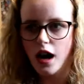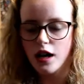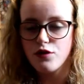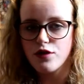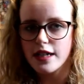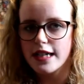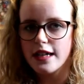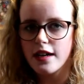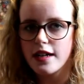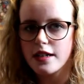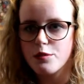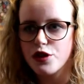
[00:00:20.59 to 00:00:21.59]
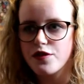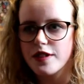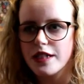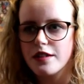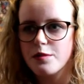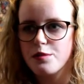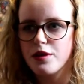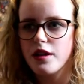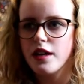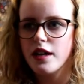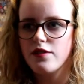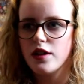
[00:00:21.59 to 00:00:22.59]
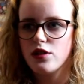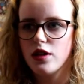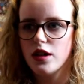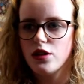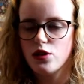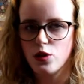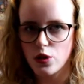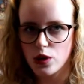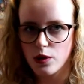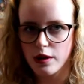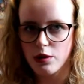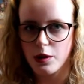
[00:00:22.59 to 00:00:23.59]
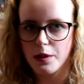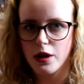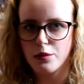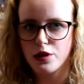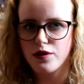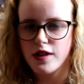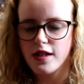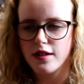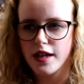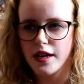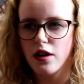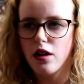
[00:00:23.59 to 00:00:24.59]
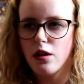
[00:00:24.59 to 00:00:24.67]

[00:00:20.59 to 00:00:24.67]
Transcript: I really like movies, but if I try to talk to anyone about movies, they go,